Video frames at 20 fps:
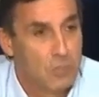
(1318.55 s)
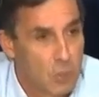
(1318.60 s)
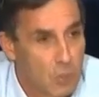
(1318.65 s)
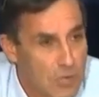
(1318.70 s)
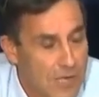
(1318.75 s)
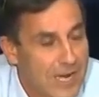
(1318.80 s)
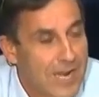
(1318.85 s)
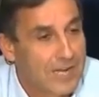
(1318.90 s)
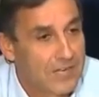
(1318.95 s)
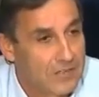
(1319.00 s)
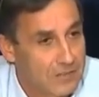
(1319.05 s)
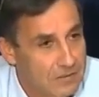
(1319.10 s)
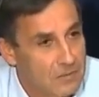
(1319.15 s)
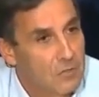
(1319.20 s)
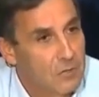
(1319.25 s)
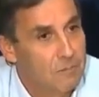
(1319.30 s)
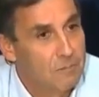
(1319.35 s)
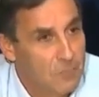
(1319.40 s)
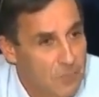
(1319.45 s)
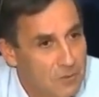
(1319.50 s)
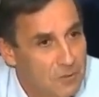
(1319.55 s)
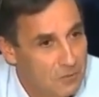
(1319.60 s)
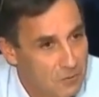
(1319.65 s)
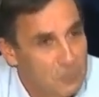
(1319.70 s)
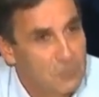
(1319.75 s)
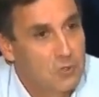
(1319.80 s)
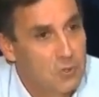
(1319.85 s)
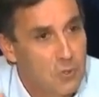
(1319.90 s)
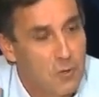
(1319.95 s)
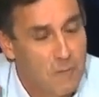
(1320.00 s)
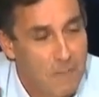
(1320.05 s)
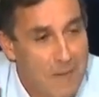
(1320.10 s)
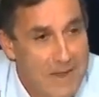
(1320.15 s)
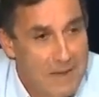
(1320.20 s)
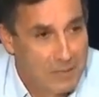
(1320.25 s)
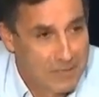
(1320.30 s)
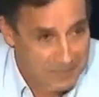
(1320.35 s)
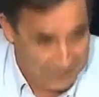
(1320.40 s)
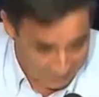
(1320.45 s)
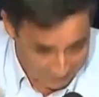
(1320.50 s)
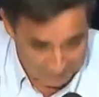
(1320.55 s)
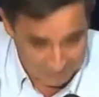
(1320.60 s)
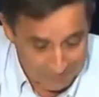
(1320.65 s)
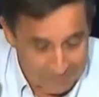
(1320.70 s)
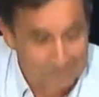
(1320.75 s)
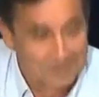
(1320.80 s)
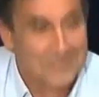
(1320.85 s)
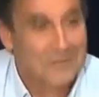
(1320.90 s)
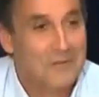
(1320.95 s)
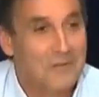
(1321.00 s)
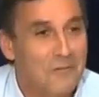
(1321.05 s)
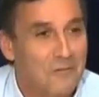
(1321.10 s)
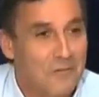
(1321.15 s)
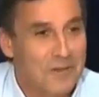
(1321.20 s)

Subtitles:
and good luck to America with